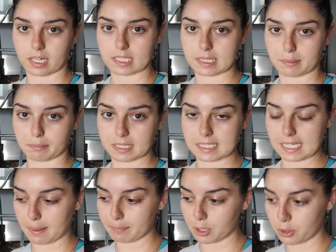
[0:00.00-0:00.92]
some
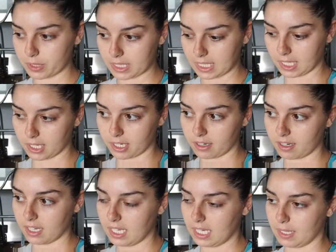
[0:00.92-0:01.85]
demo in here.
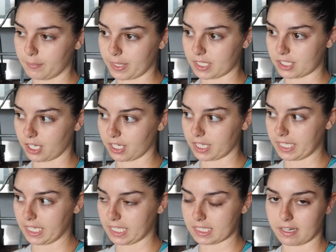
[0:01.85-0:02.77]
I'm going to start
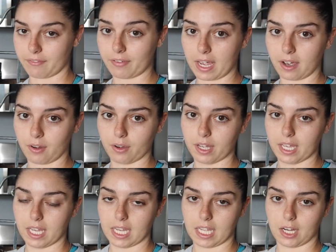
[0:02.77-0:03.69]
cleaning stuff out
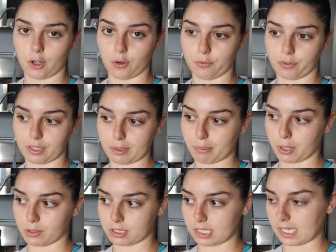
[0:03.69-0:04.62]
and hopefully
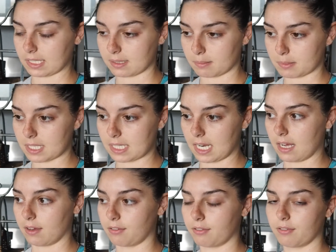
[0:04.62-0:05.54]
posting some
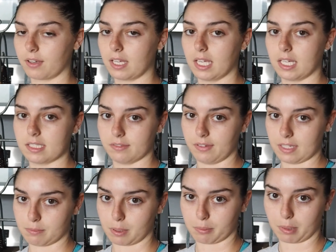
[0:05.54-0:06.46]
stuff to
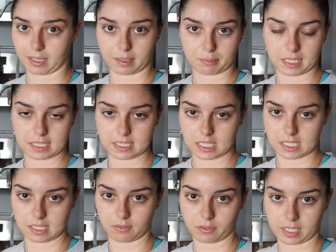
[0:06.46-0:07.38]
Facebook Marketplace to
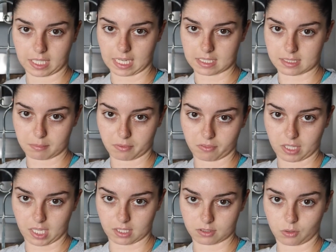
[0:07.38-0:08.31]
see if we can get some of
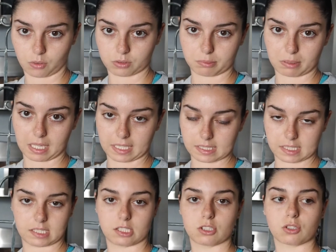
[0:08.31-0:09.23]
these old
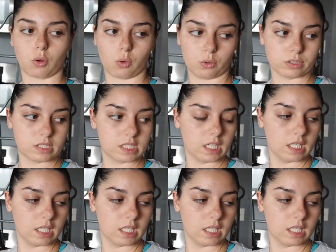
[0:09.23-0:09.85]
appliances sold.